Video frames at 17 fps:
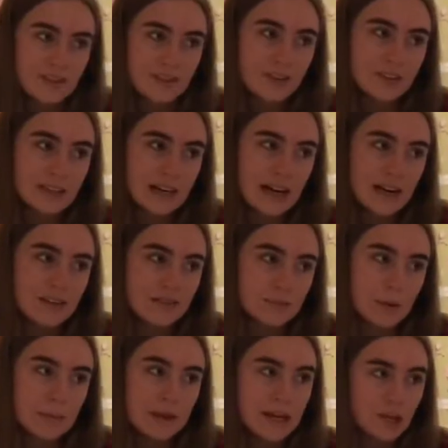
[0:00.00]
So guys,
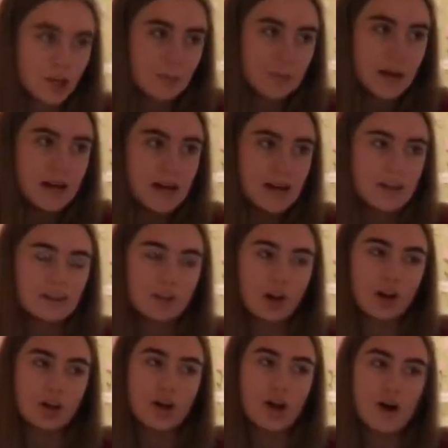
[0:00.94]
my makeup is
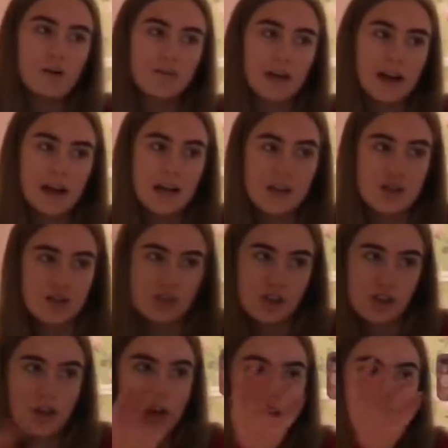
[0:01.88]
all off as
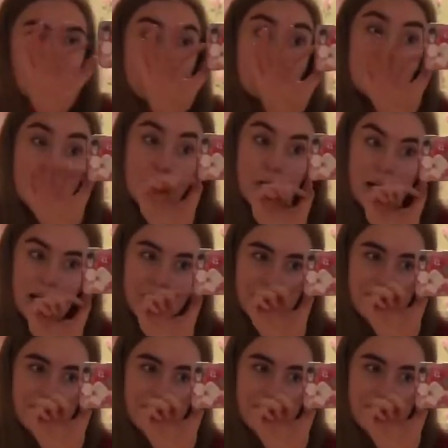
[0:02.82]
you, as you can